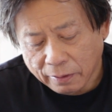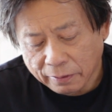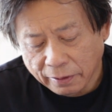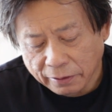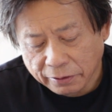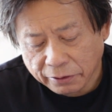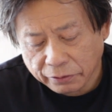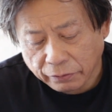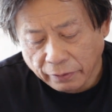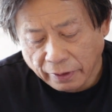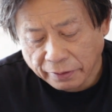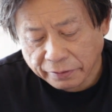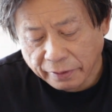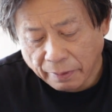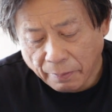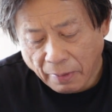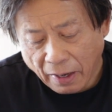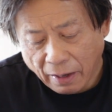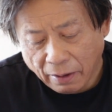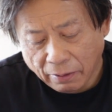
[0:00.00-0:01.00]
stress
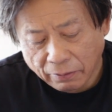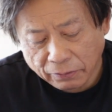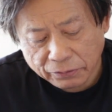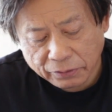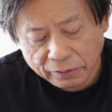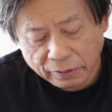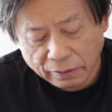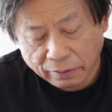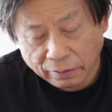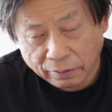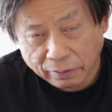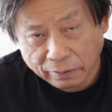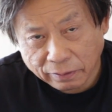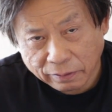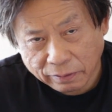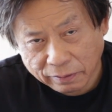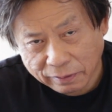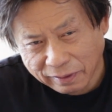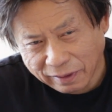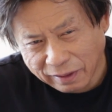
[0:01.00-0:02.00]
them out, or
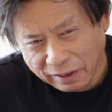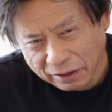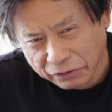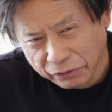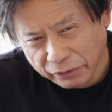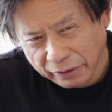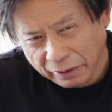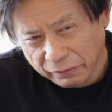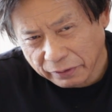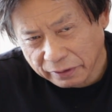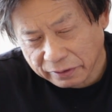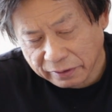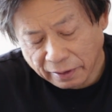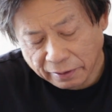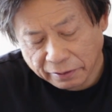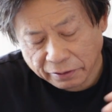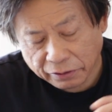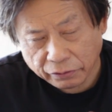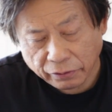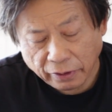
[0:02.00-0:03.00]
I shouldn't even
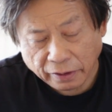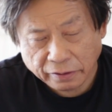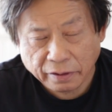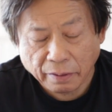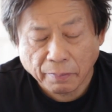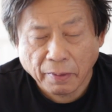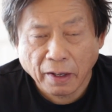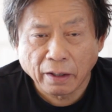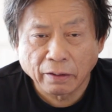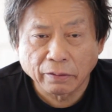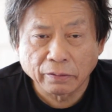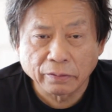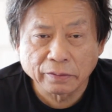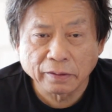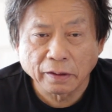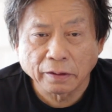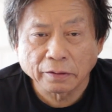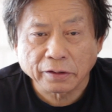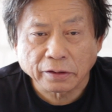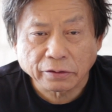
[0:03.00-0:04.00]
say stress them out,
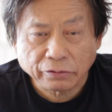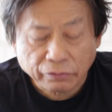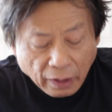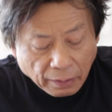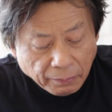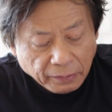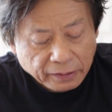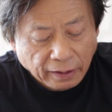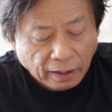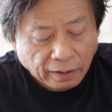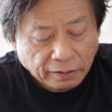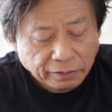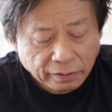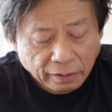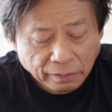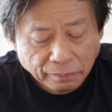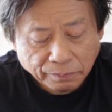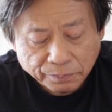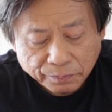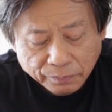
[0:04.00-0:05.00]
it just traumatize
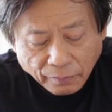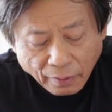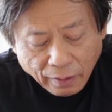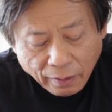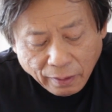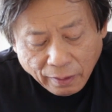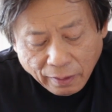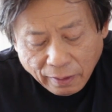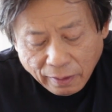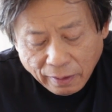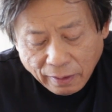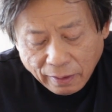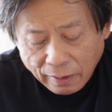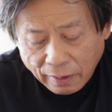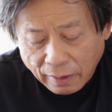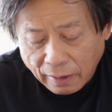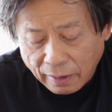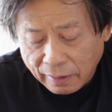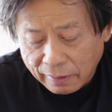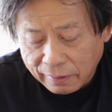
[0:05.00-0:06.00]
them.
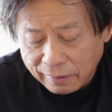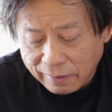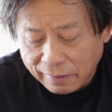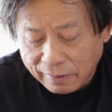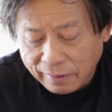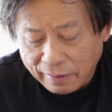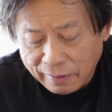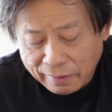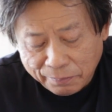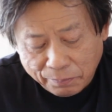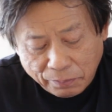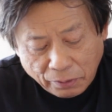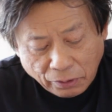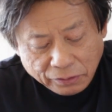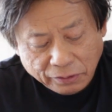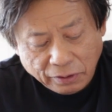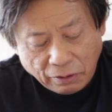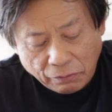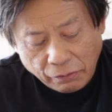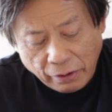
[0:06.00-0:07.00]
And the
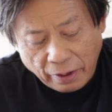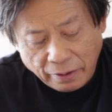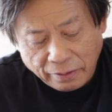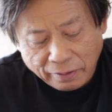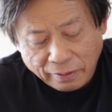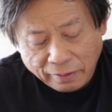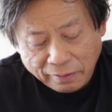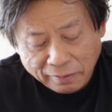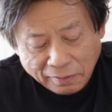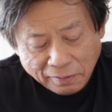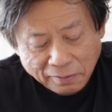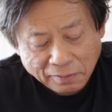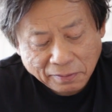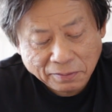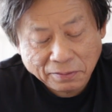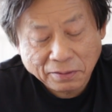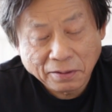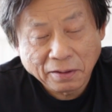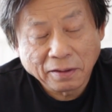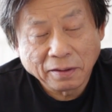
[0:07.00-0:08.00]
books are written
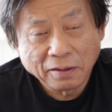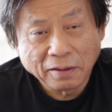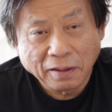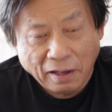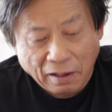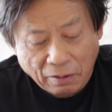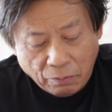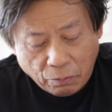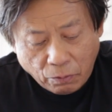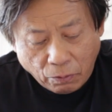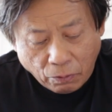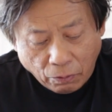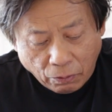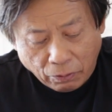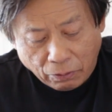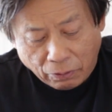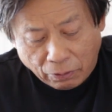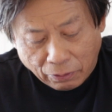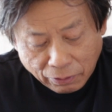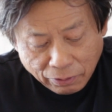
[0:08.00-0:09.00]
at
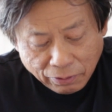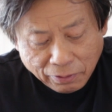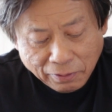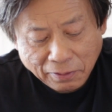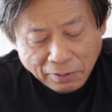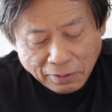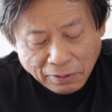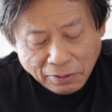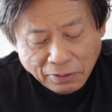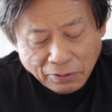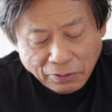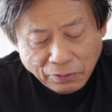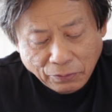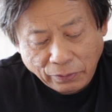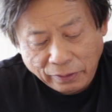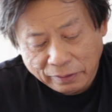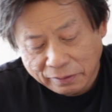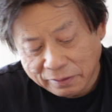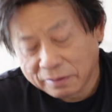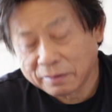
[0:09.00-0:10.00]
war
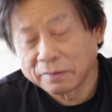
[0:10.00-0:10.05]
with